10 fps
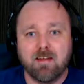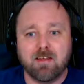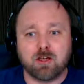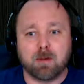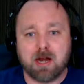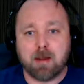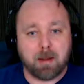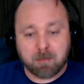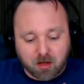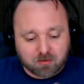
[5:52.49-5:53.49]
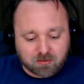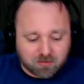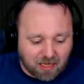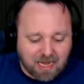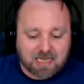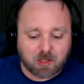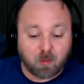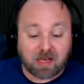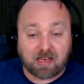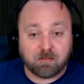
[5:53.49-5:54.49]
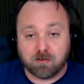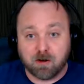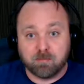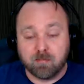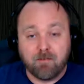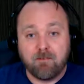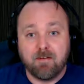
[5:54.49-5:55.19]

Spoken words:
I'm not taking away from